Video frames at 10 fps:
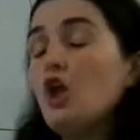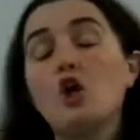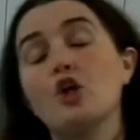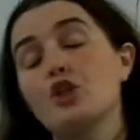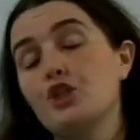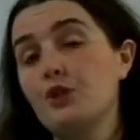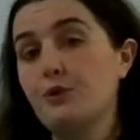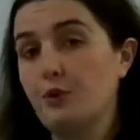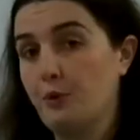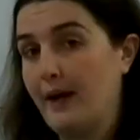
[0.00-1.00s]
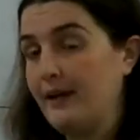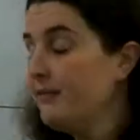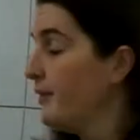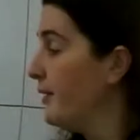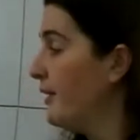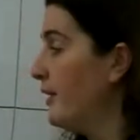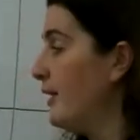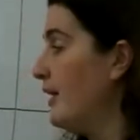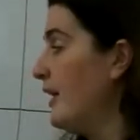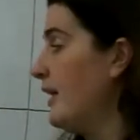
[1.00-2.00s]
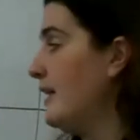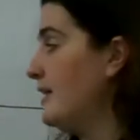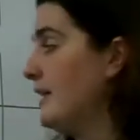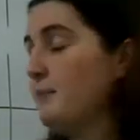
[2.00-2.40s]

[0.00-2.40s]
A longitudinal wave is